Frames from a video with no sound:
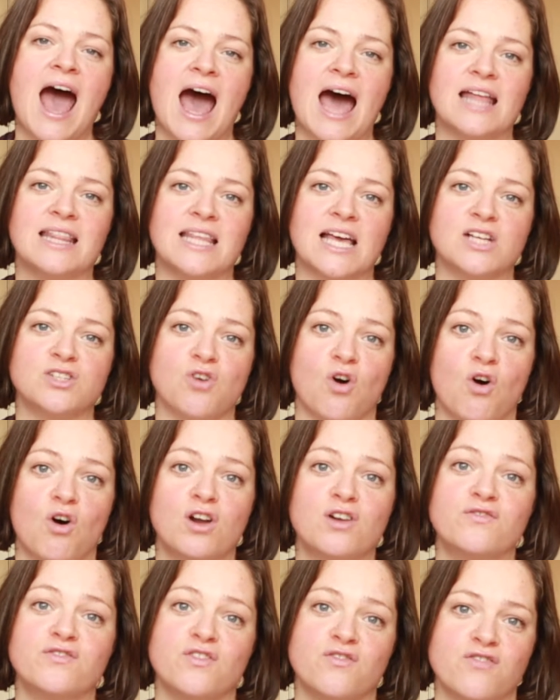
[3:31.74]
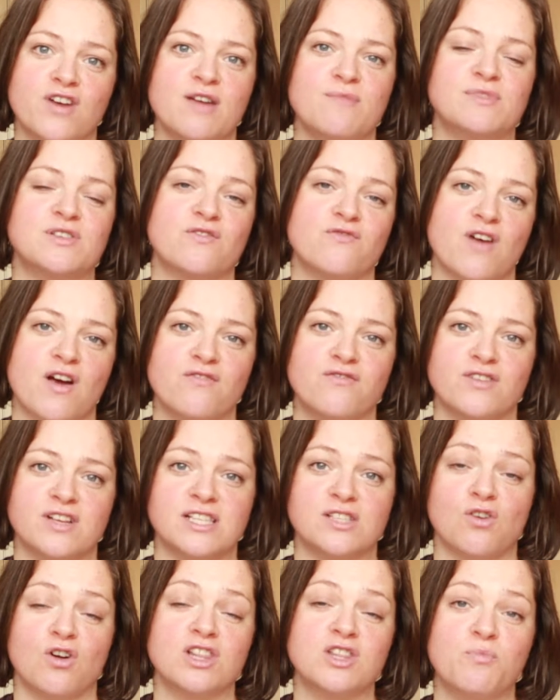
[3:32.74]
And that all of the frames of
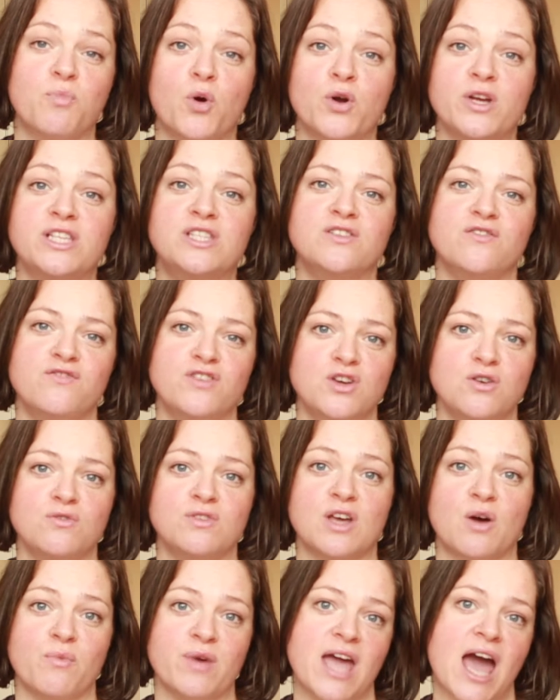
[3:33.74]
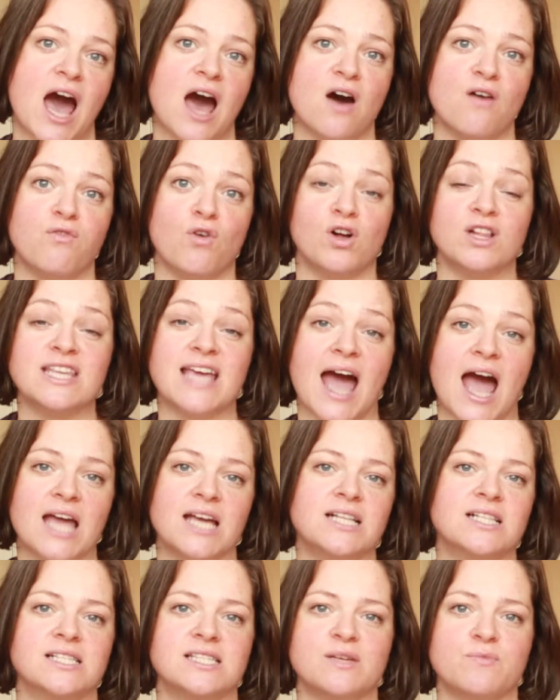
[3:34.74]
reference, all the points of view that we have, all the
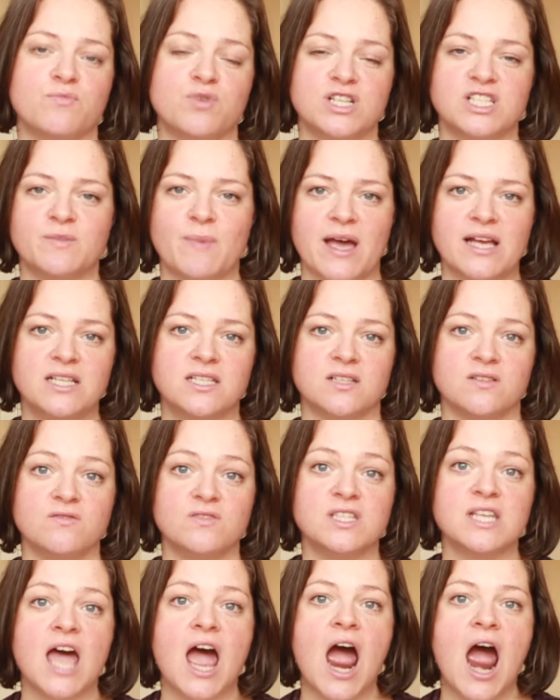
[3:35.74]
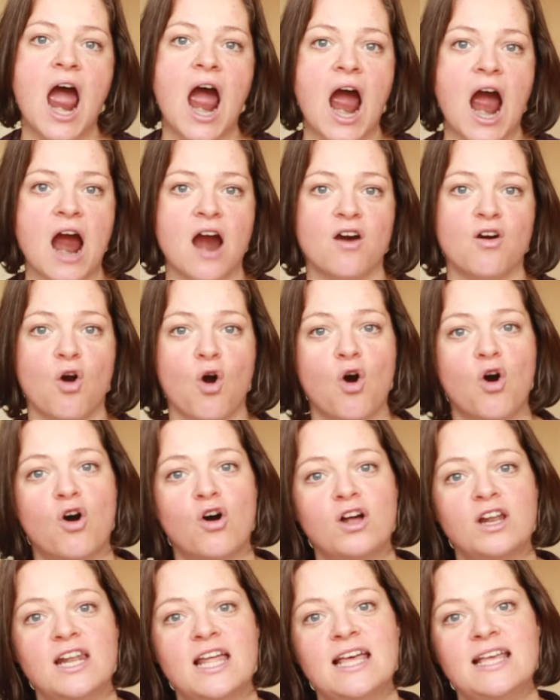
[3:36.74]
angles and perspectives are
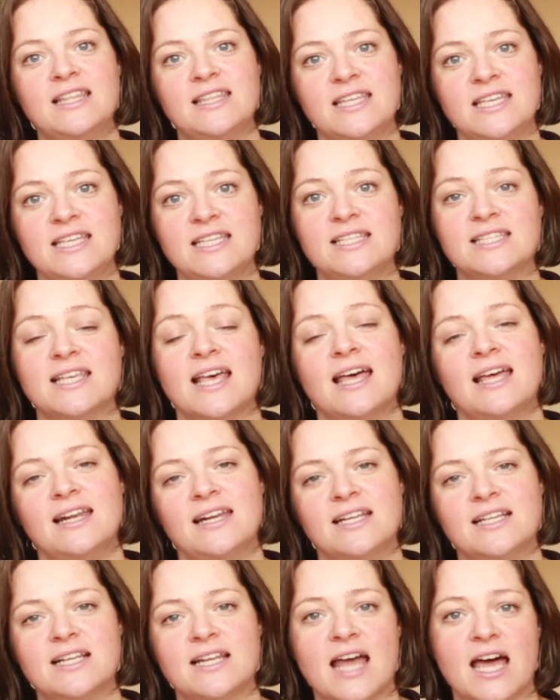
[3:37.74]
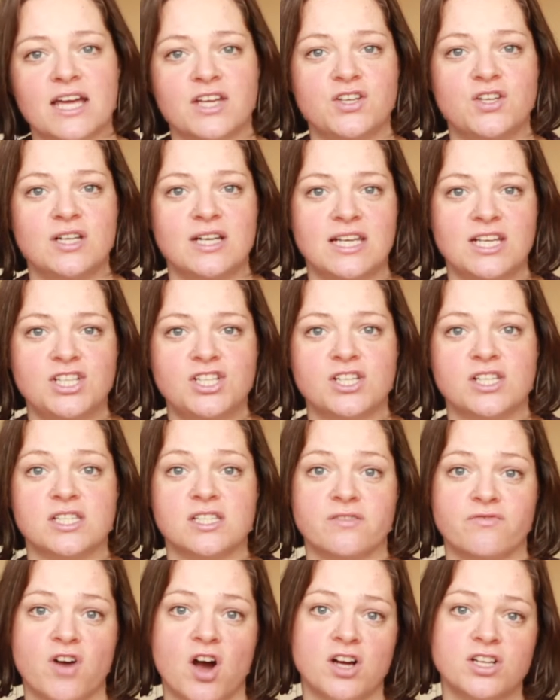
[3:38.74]
all these little
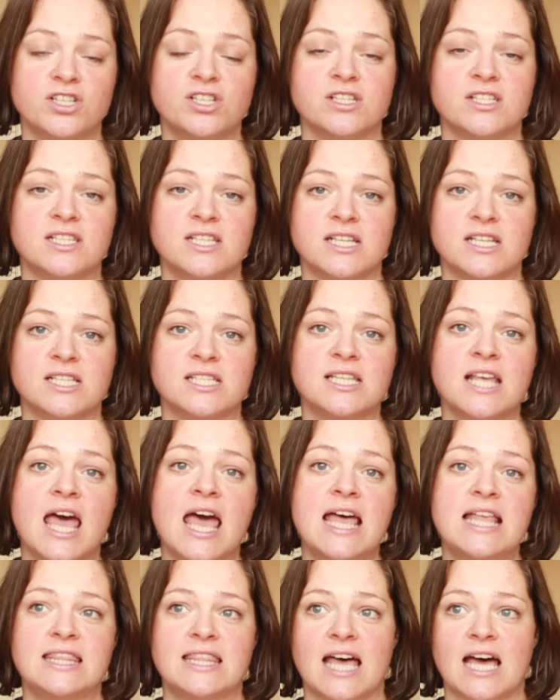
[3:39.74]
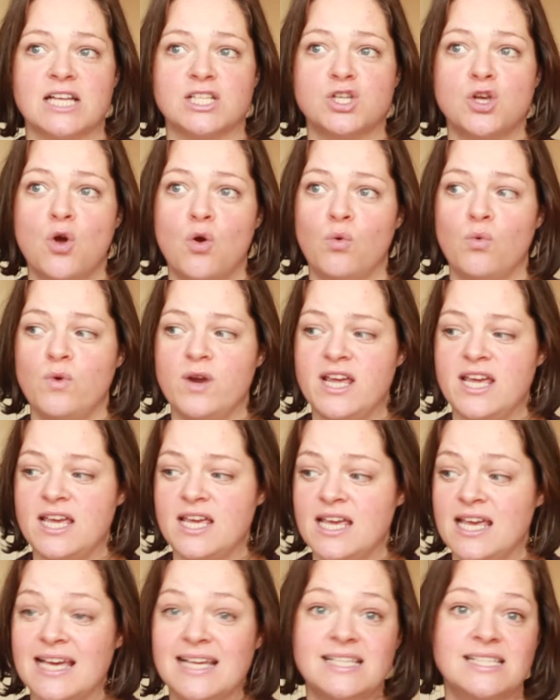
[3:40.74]
angulations of consciousness that
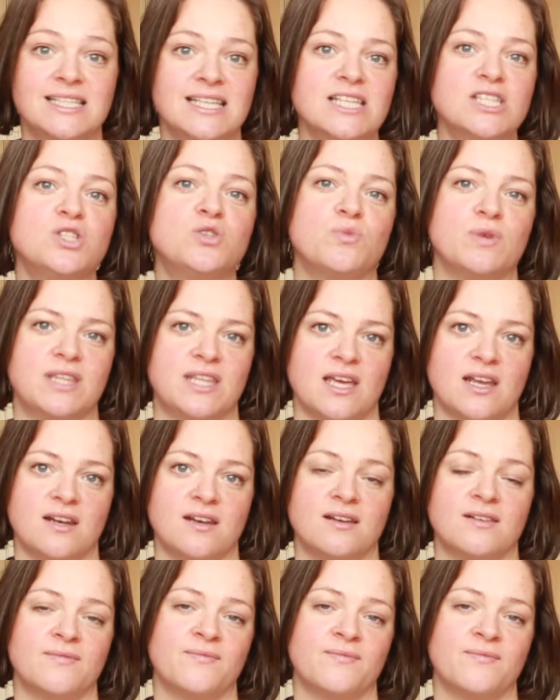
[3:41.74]
we exist within.